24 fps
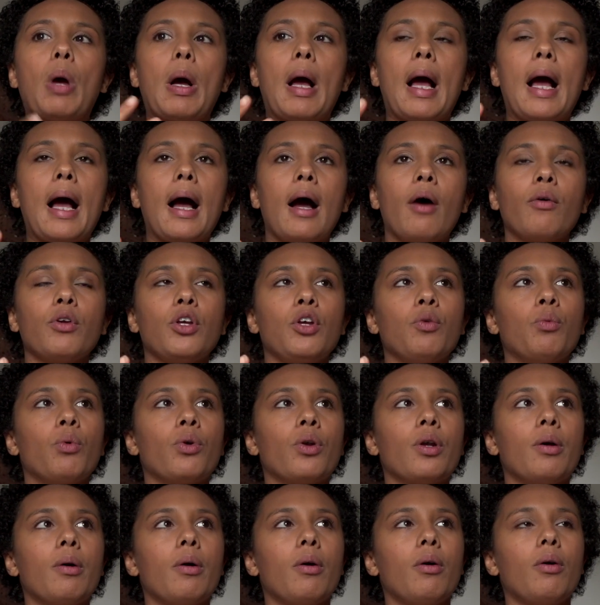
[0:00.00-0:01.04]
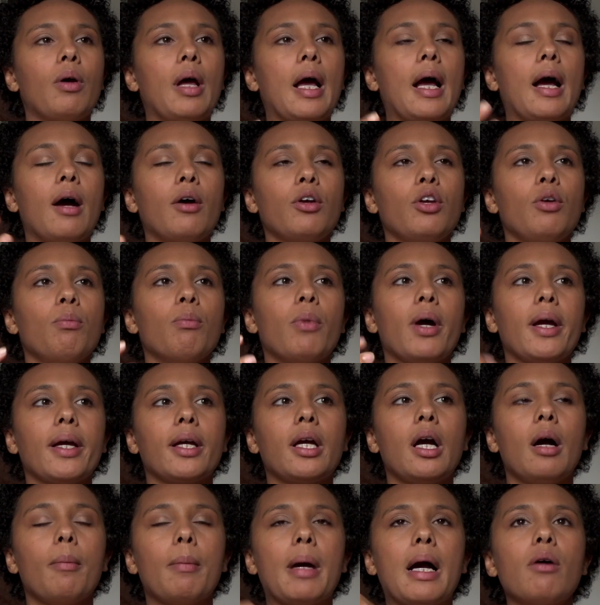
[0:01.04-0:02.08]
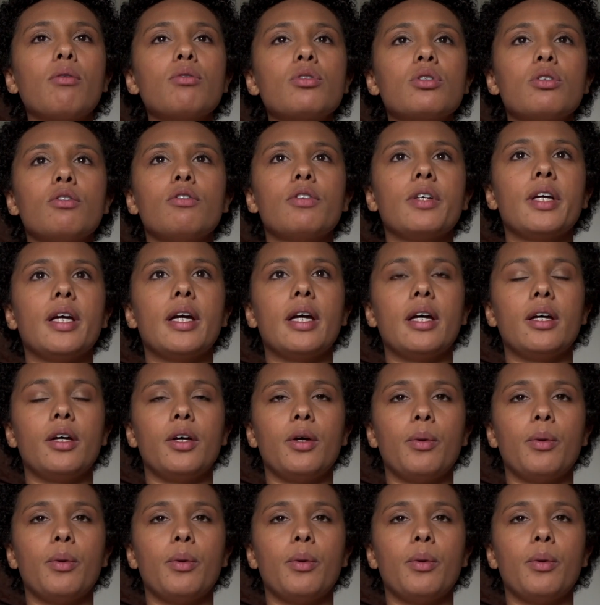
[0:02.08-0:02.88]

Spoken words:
how you might come out of it,